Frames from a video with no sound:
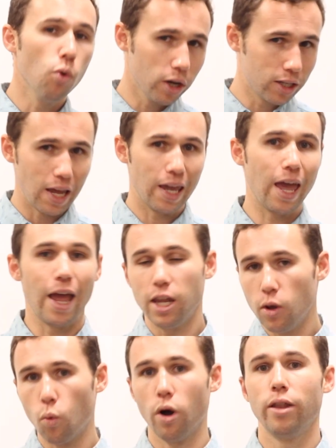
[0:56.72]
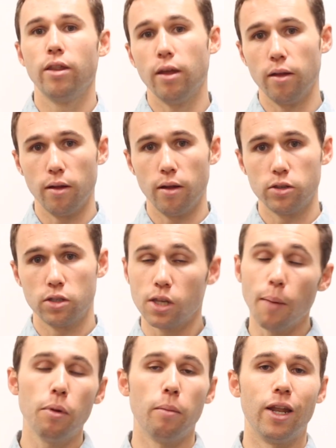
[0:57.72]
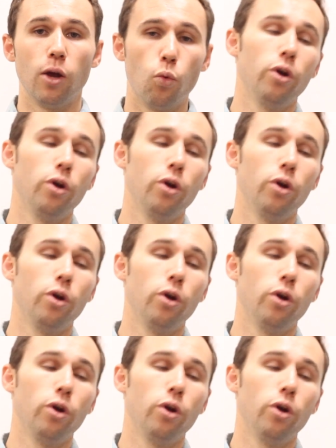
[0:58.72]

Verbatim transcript: If you were to take any one supplement.